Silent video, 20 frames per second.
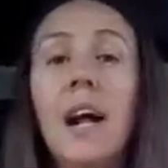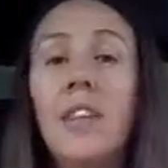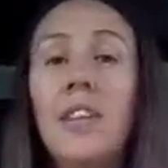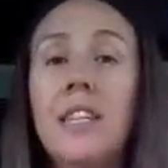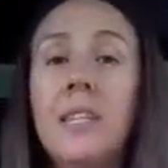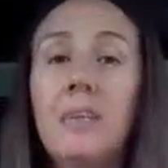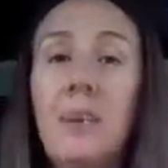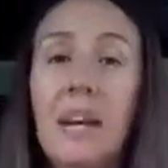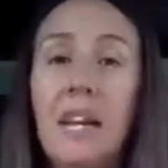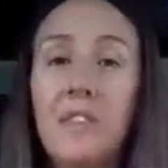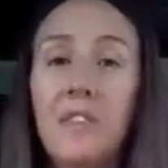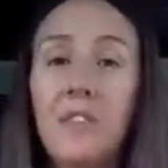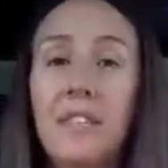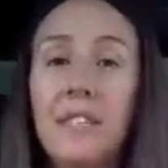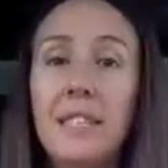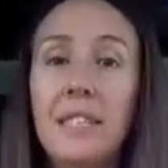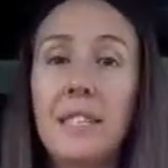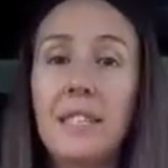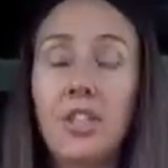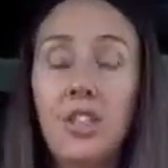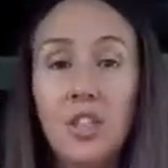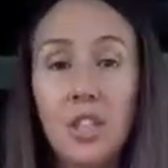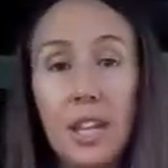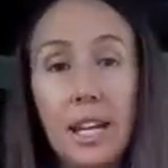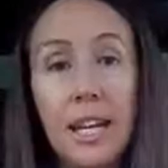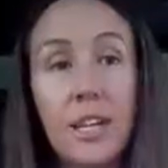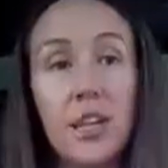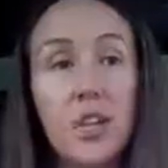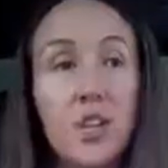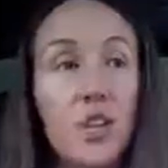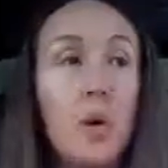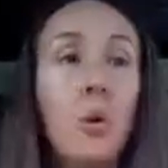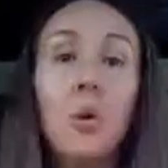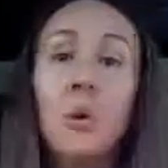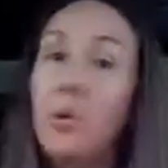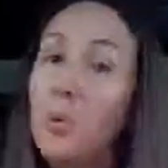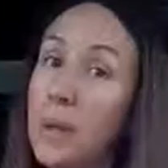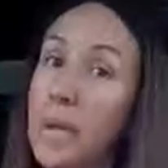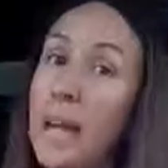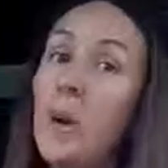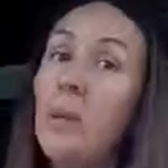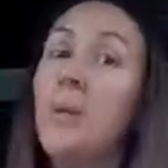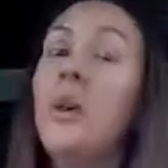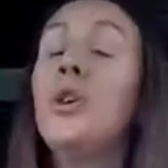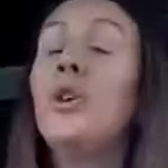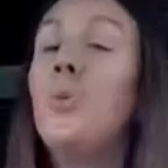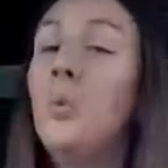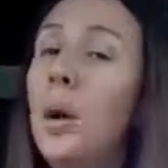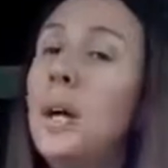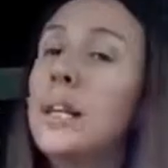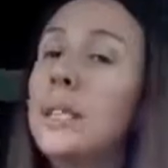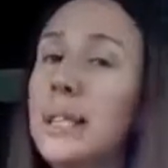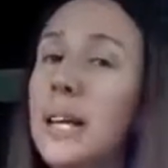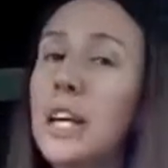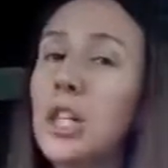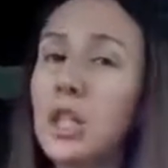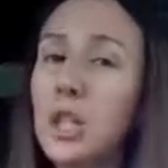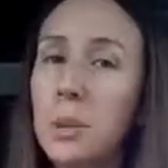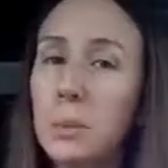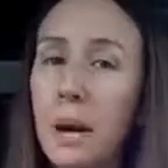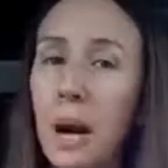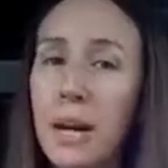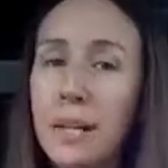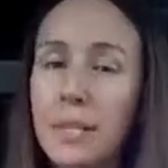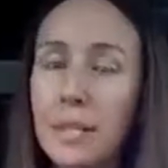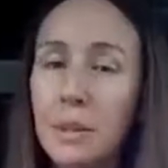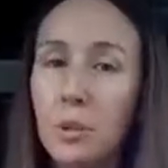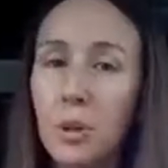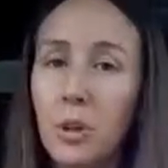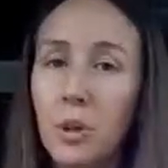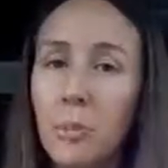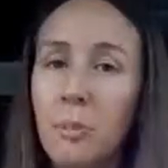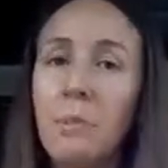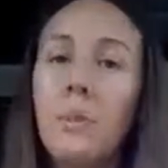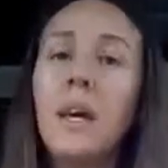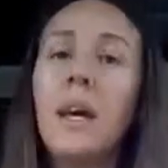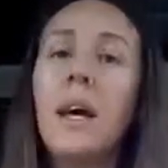these manifestations to kind of show you, yeah, what you want is actually possible.